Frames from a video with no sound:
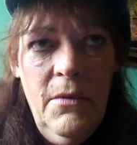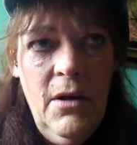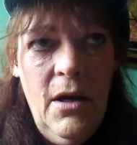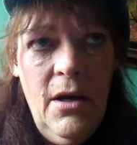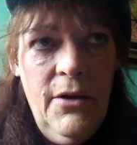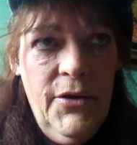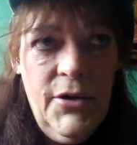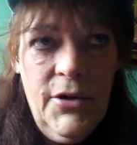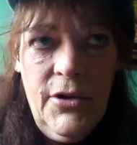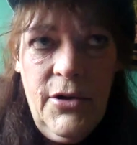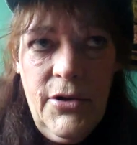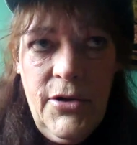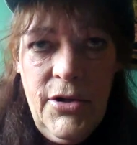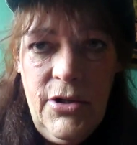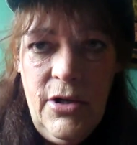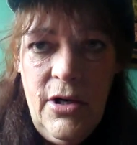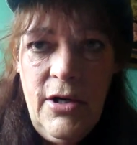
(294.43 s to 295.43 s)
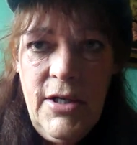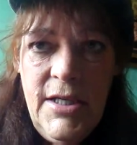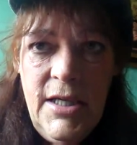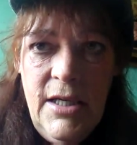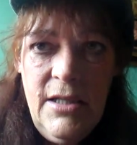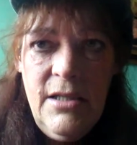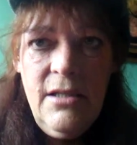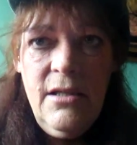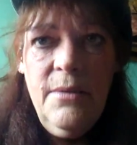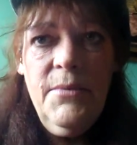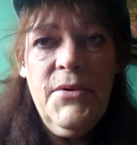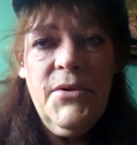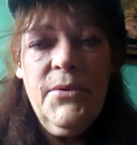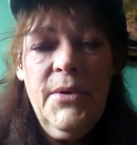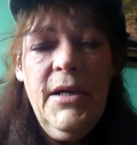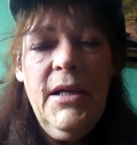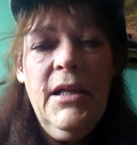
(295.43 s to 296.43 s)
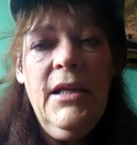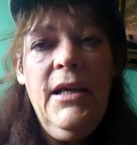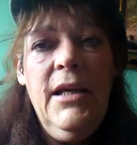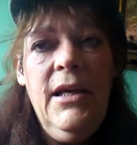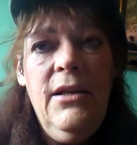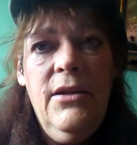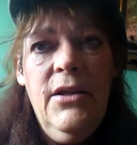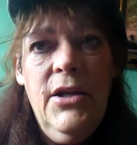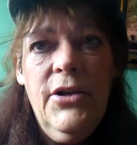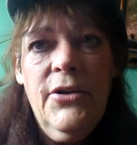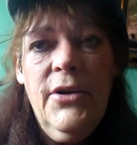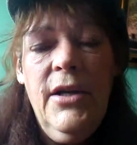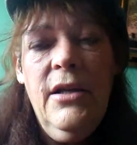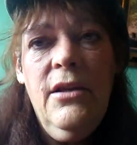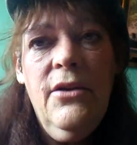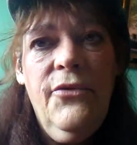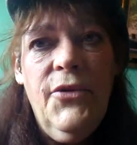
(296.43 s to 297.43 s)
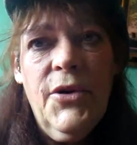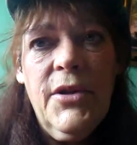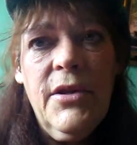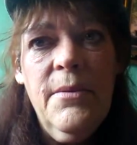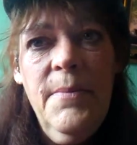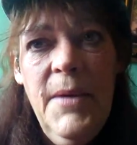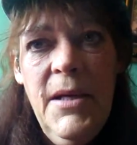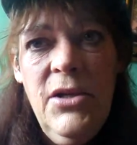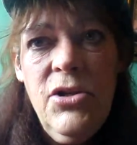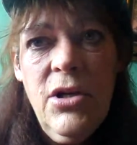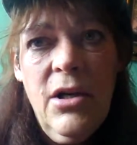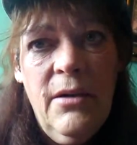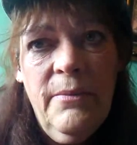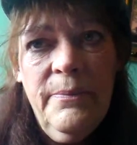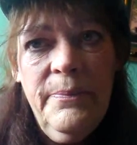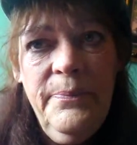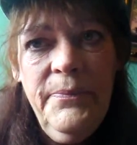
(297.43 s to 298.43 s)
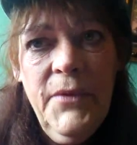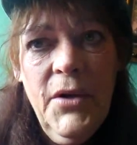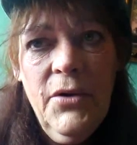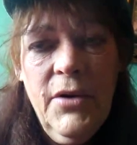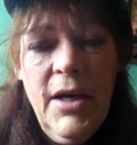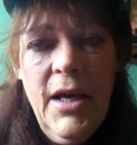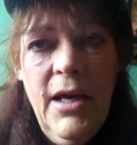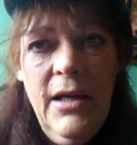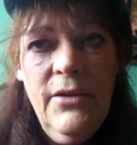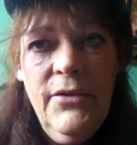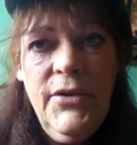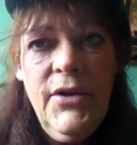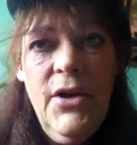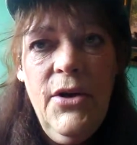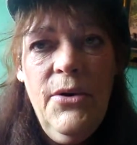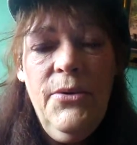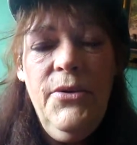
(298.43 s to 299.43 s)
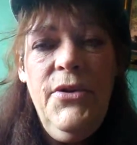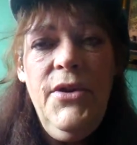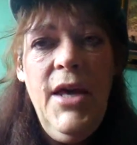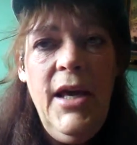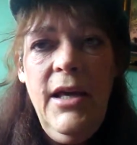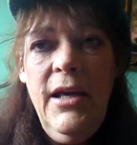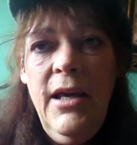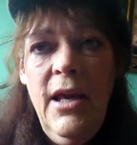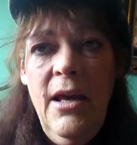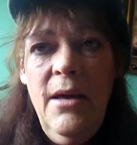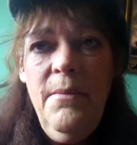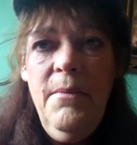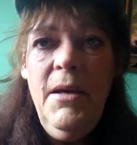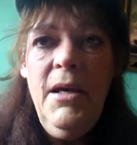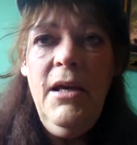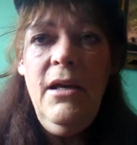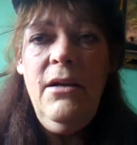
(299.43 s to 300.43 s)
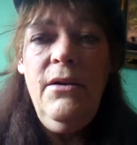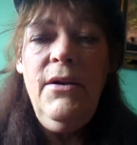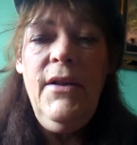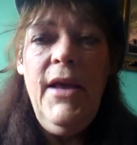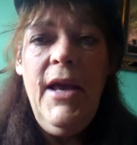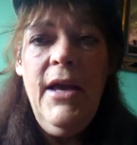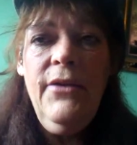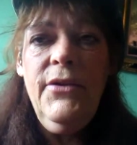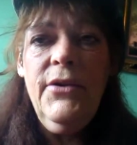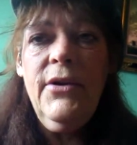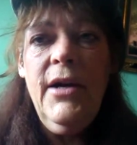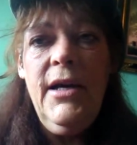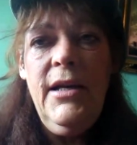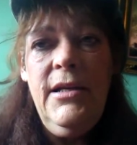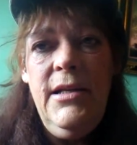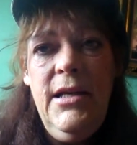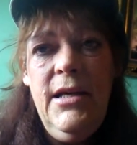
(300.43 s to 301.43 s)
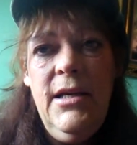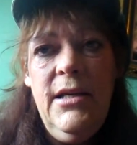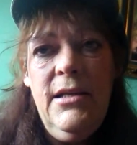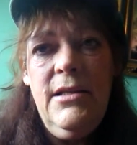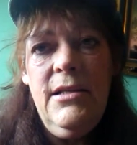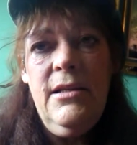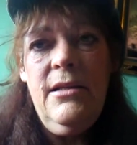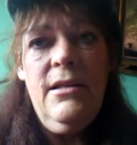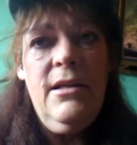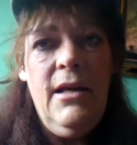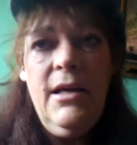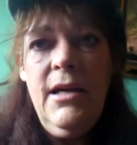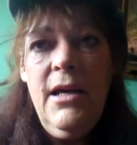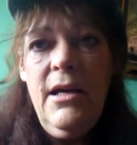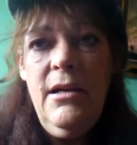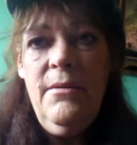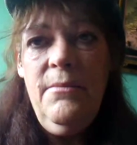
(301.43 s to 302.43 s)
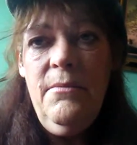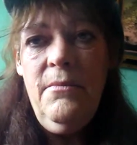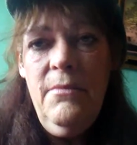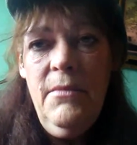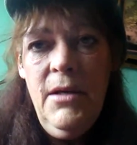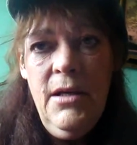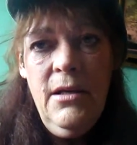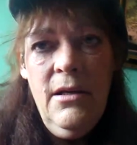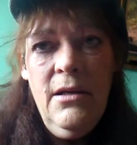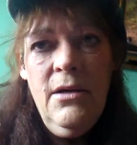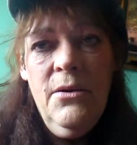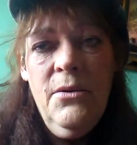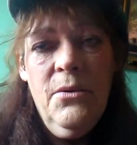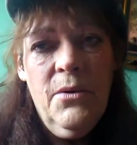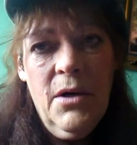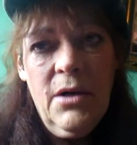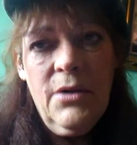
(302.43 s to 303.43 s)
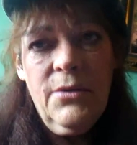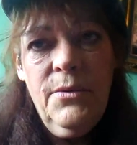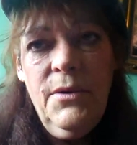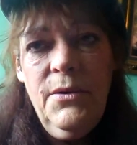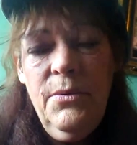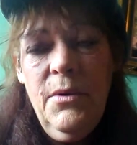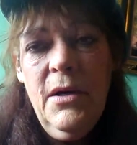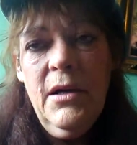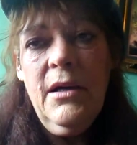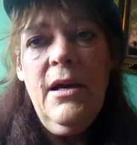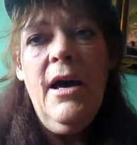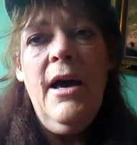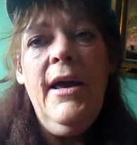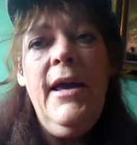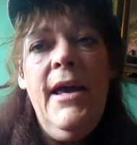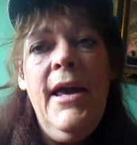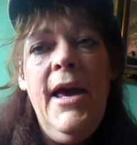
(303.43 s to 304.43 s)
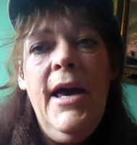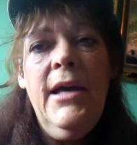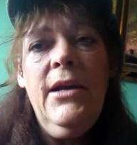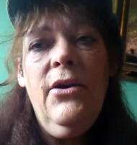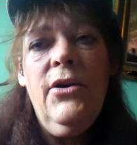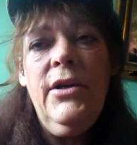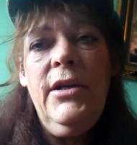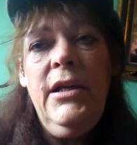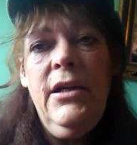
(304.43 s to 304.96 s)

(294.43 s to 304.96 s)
other star systems, really, that are in the fourth dimension. Okay, so they came in and they had their ideas and they kind of worked with what Gaia had on